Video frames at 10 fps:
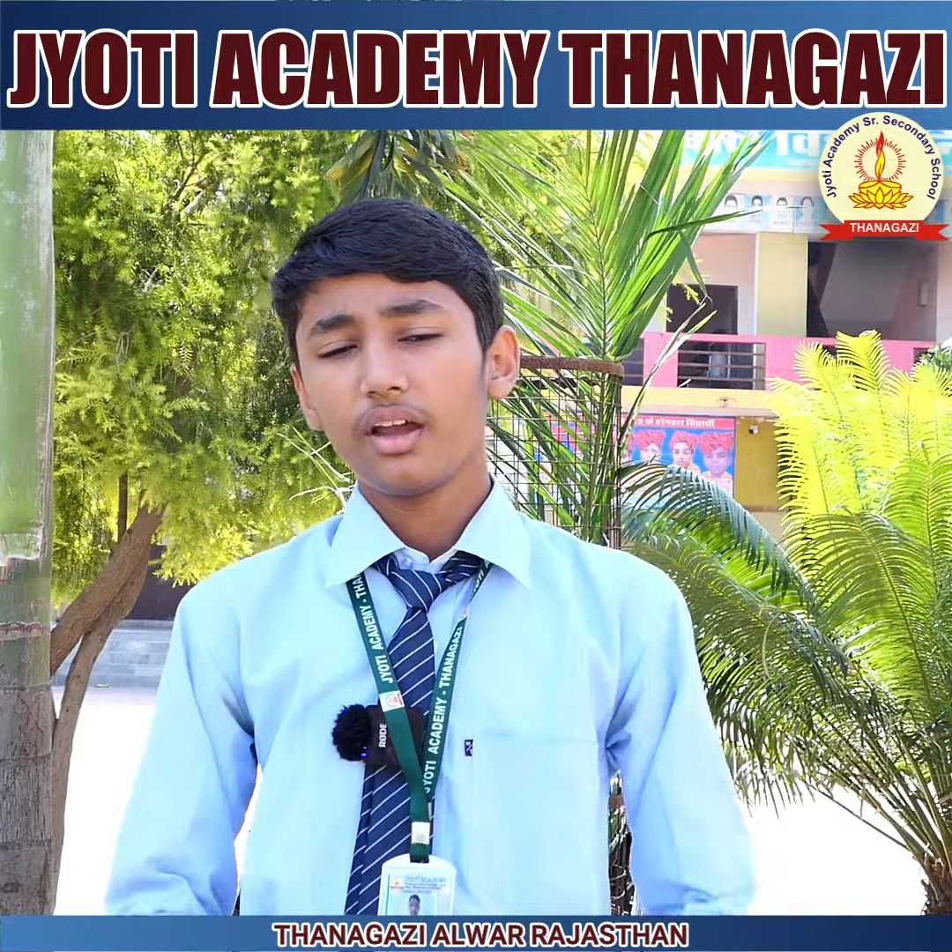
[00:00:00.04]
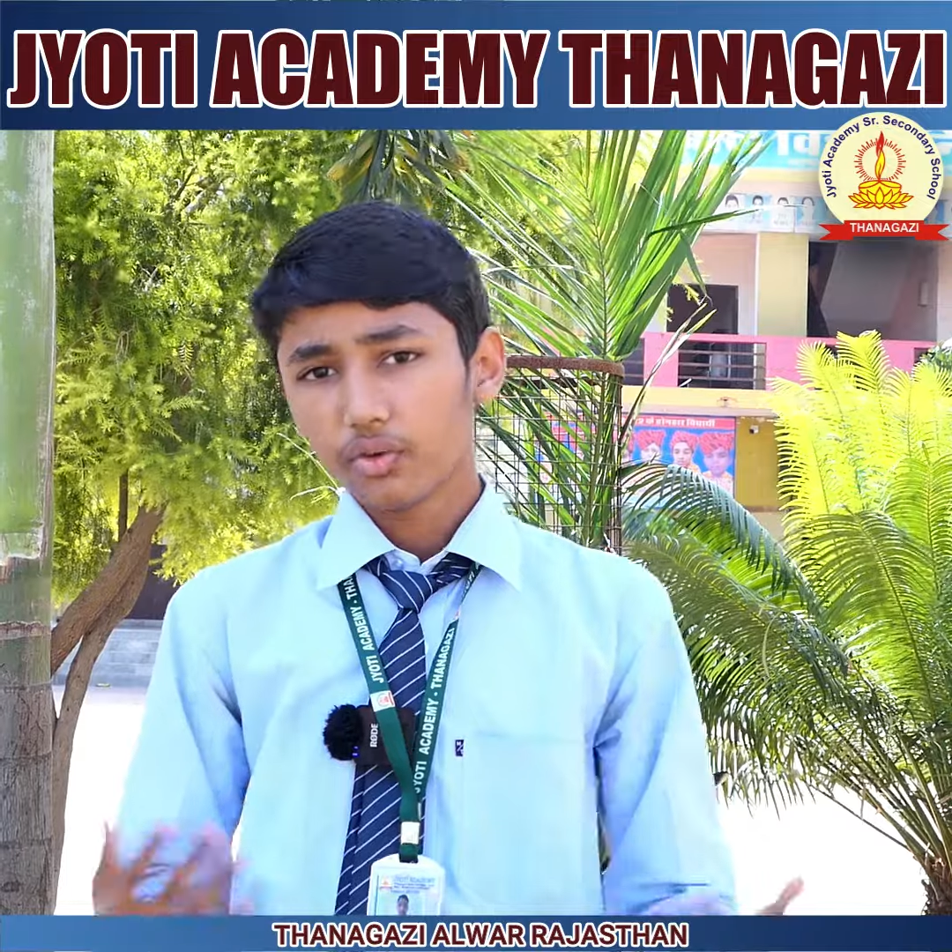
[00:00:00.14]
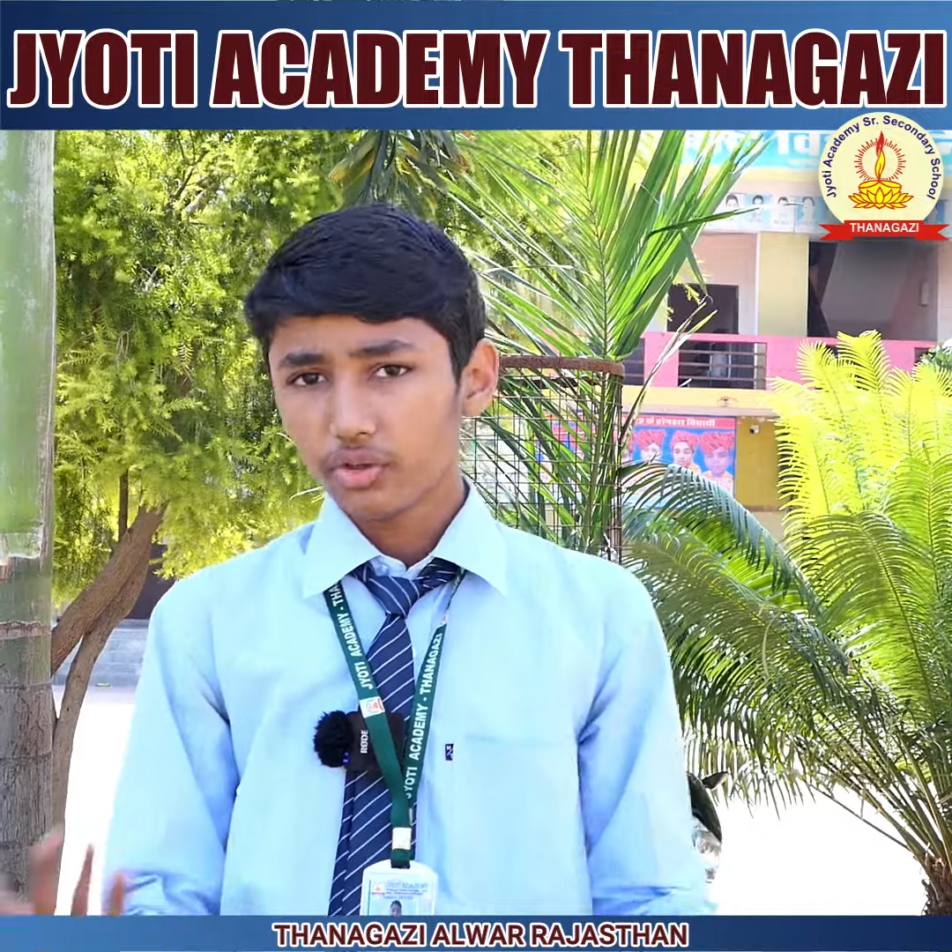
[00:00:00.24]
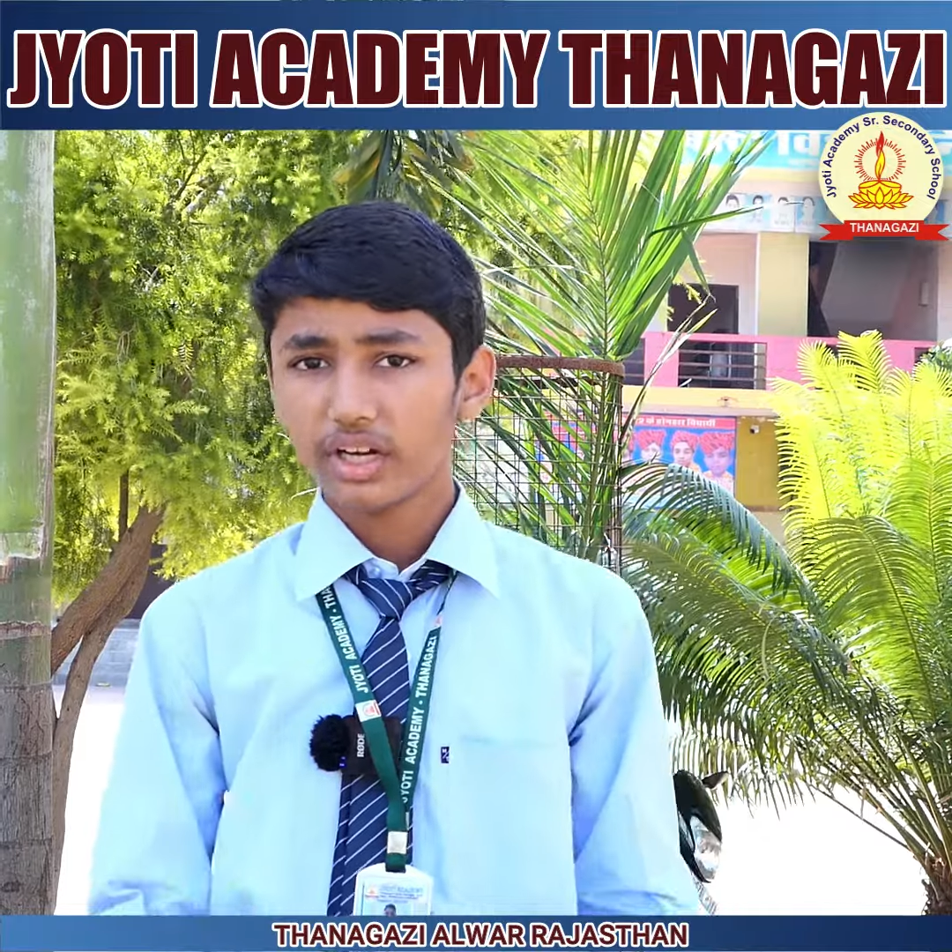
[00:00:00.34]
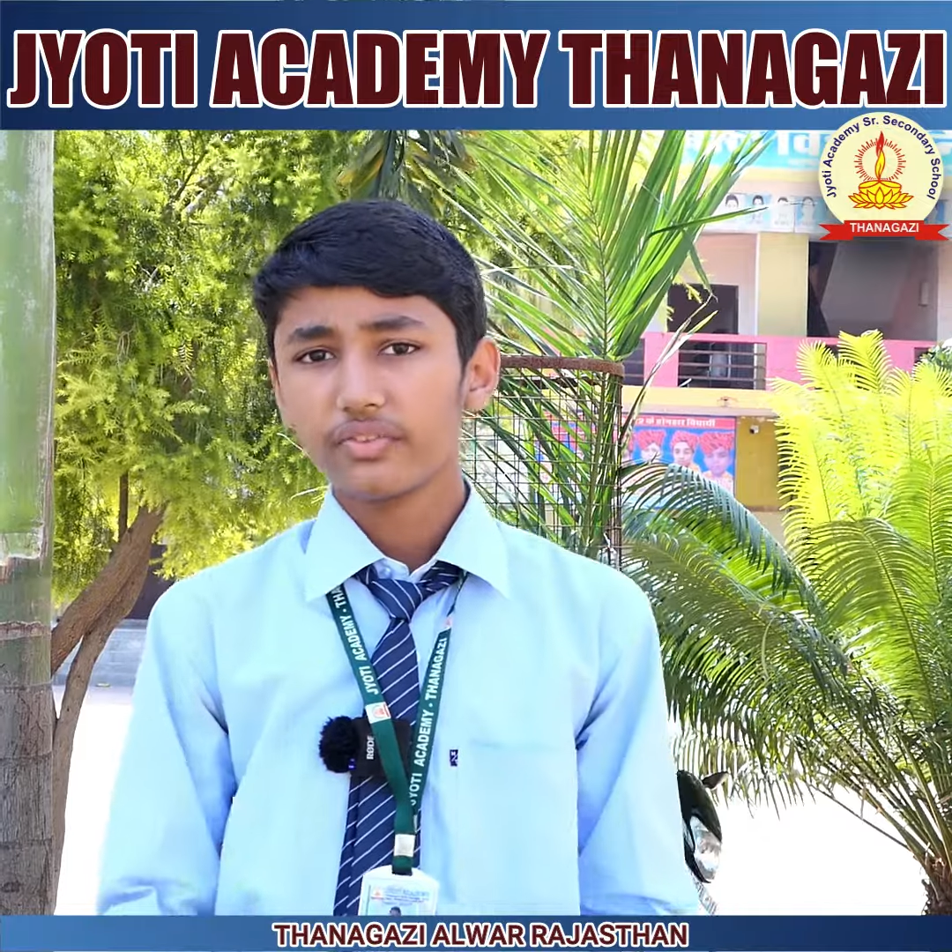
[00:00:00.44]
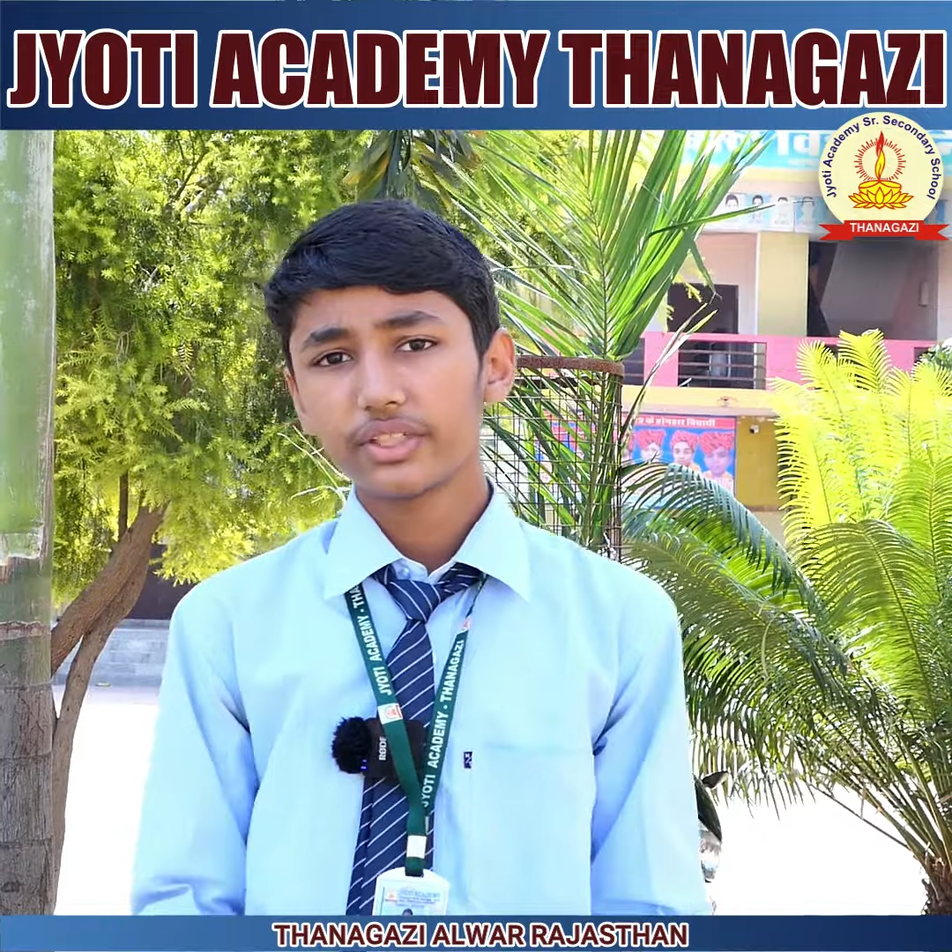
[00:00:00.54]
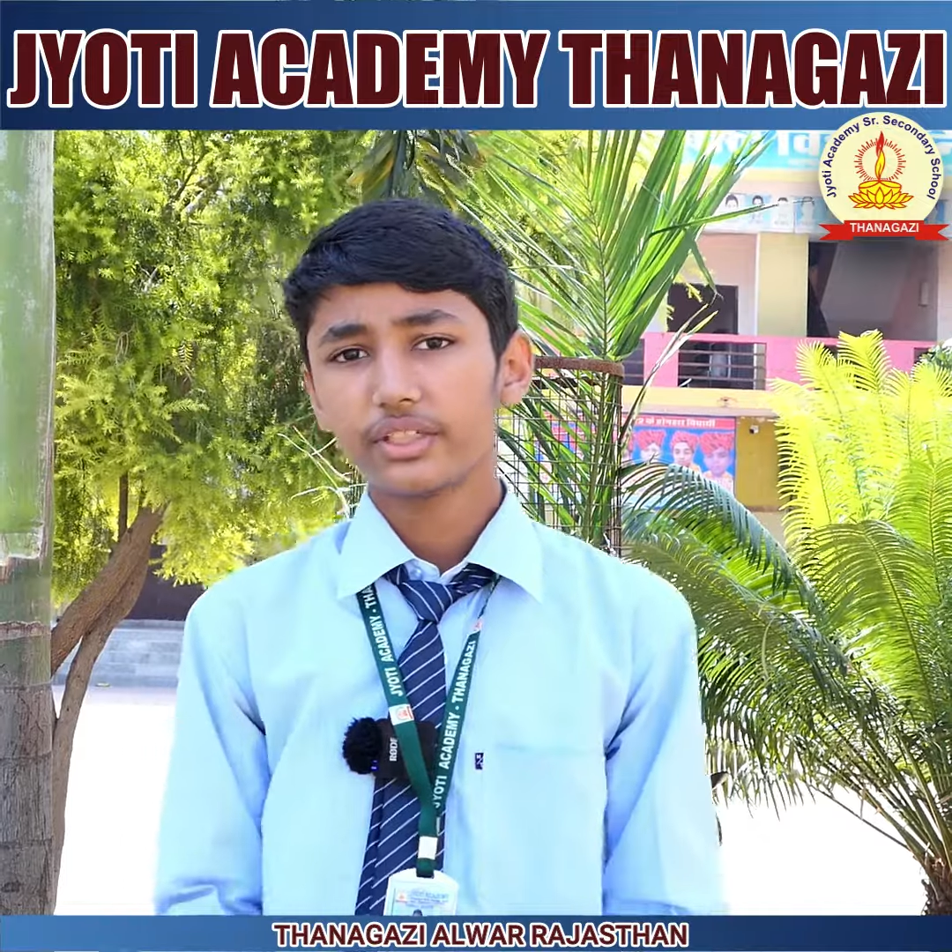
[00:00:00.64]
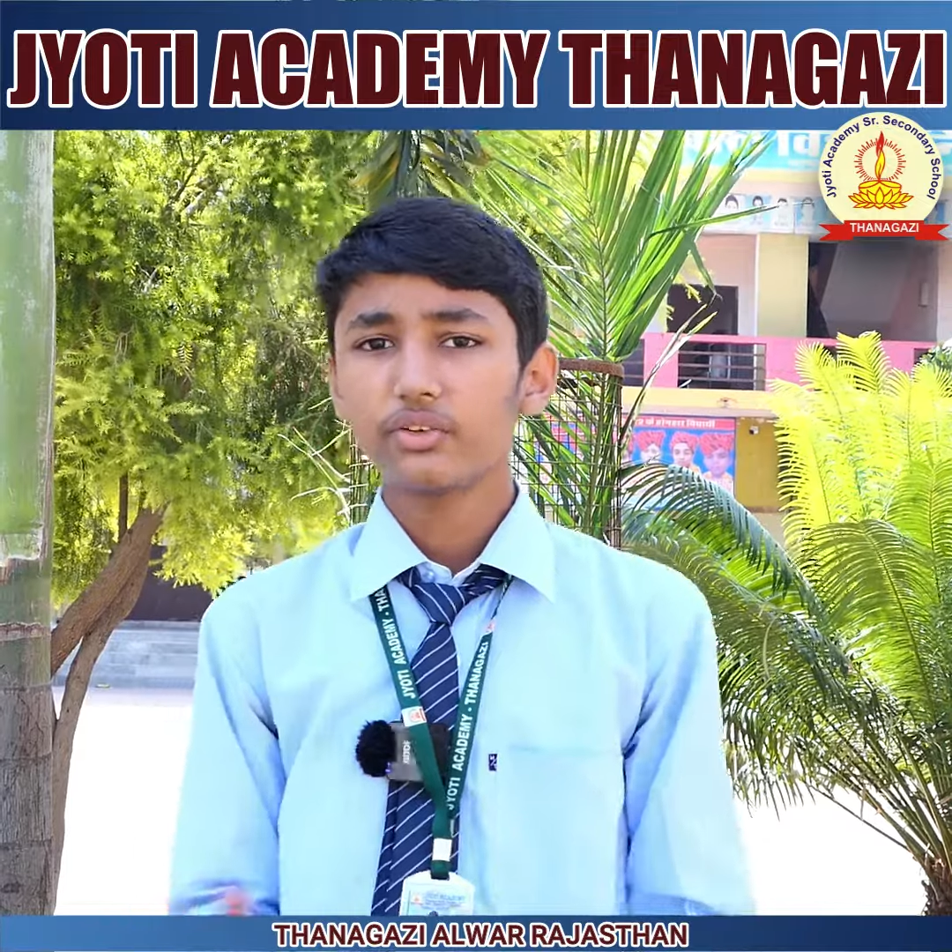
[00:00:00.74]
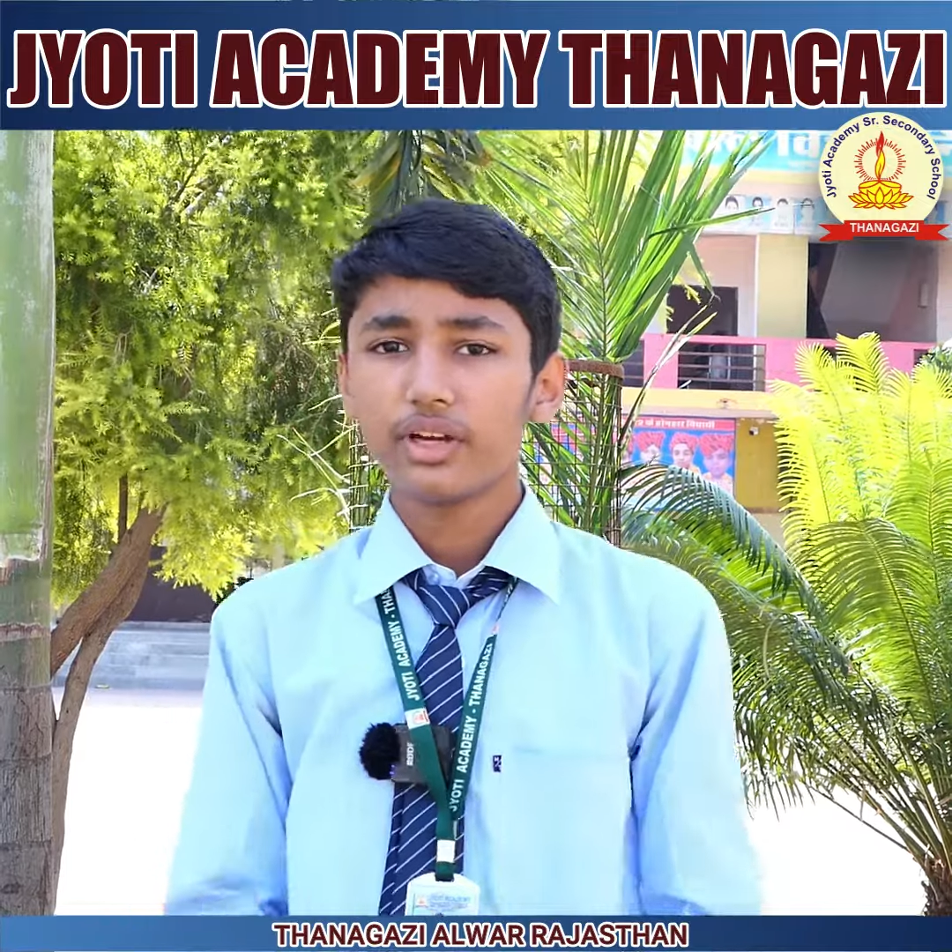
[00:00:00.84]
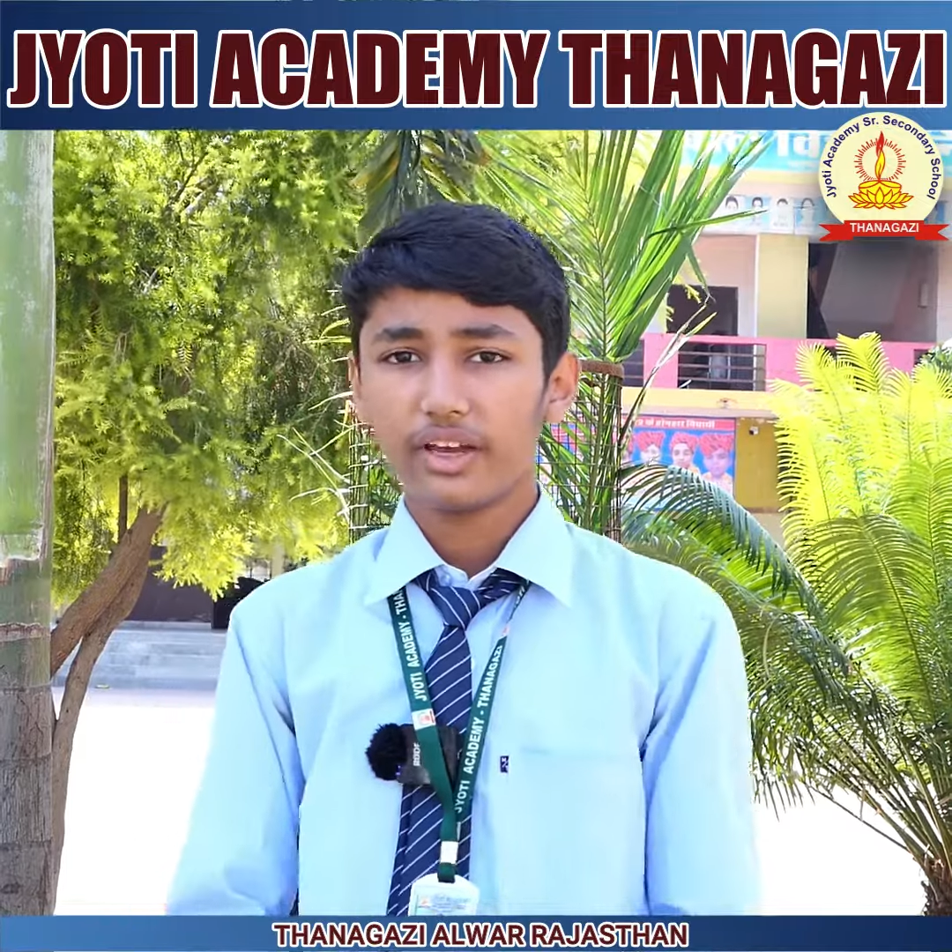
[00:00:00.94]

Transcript: Good afternoon